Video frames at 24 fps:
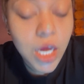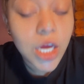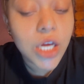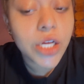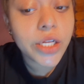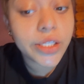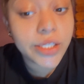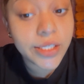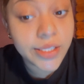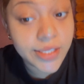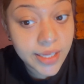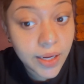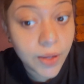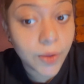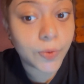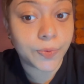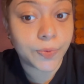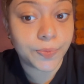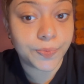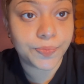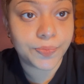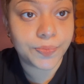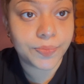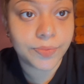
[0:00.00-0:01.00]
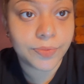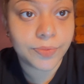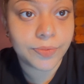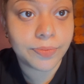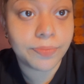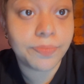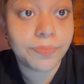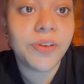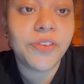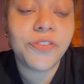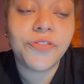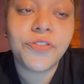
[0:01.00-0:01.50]
So
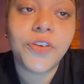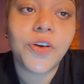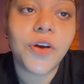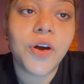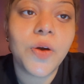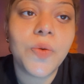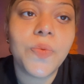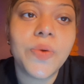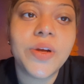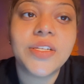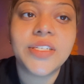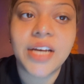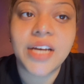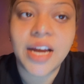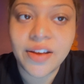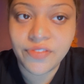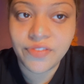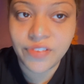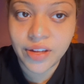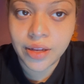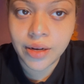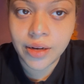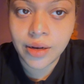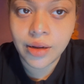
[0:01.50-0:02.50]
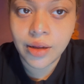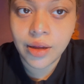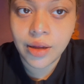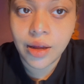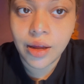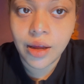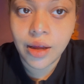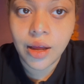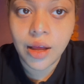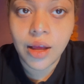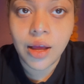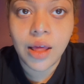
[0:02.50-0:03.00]
before we dive in,
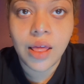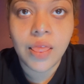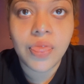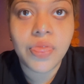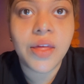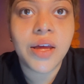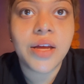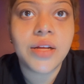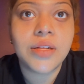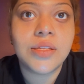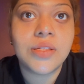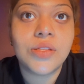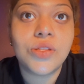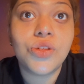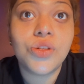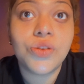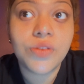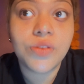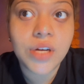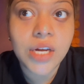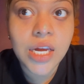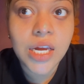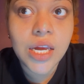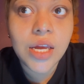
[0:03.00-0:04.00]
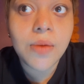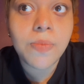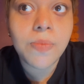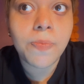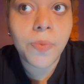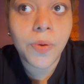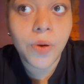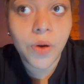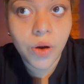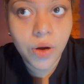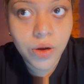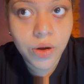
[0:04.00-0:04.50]
there's three
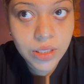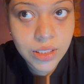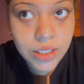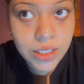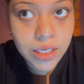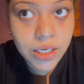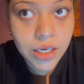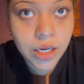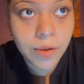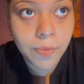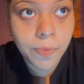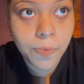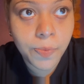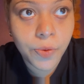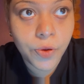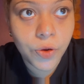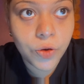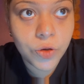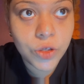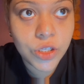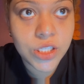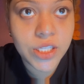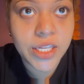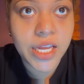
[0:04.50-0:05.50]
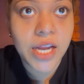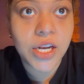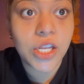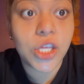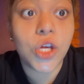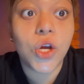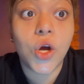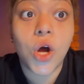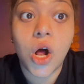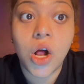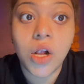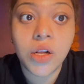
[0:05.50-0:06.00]
important approaches that you
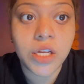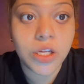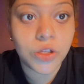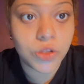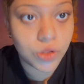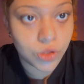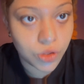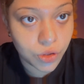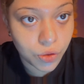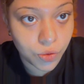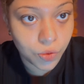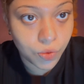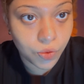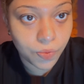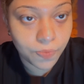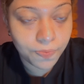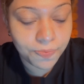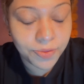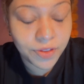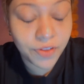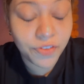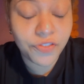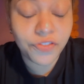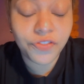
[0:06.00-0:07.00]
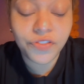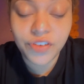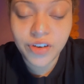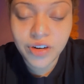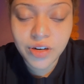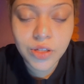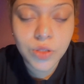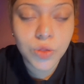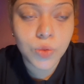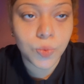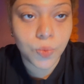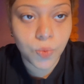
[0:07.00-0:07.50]
all need to know. The
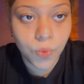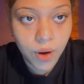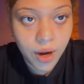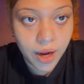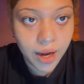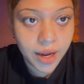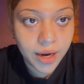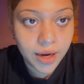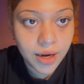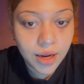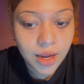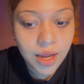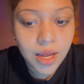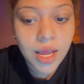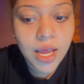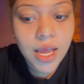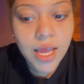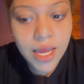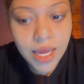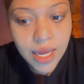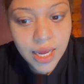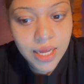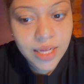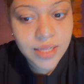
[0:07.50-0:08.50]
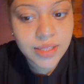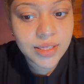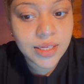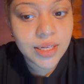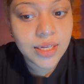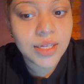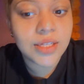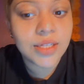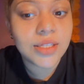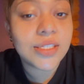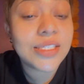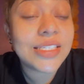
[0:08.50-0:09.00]
first one is
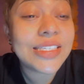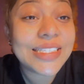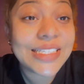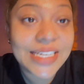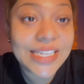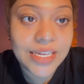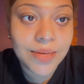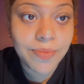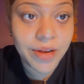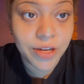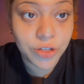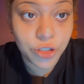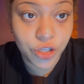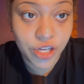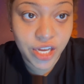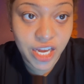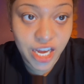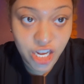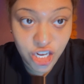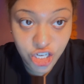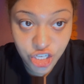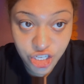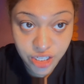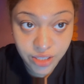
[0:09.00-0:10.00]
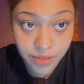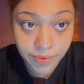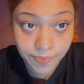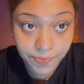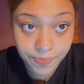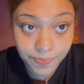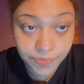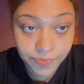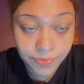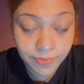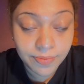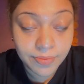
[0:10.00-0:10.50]
STEAM education.
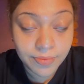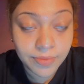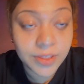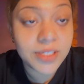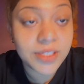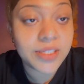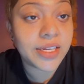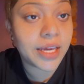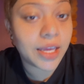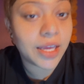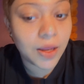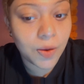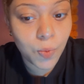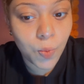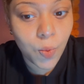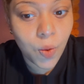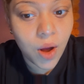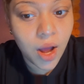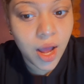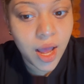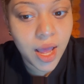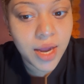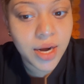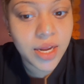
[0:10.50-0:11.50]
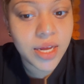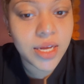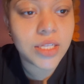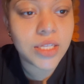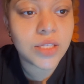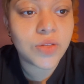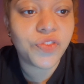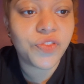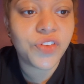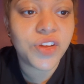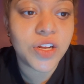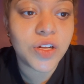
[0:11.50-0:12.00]
The second one is
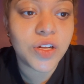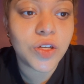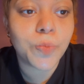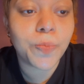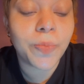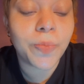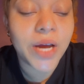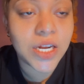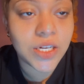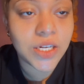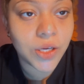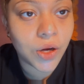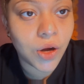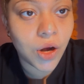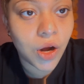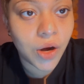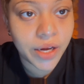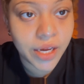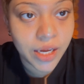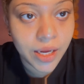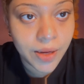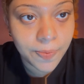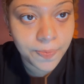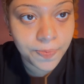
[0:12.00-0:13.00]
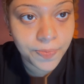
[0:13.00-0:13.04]
Finnish pedagogy.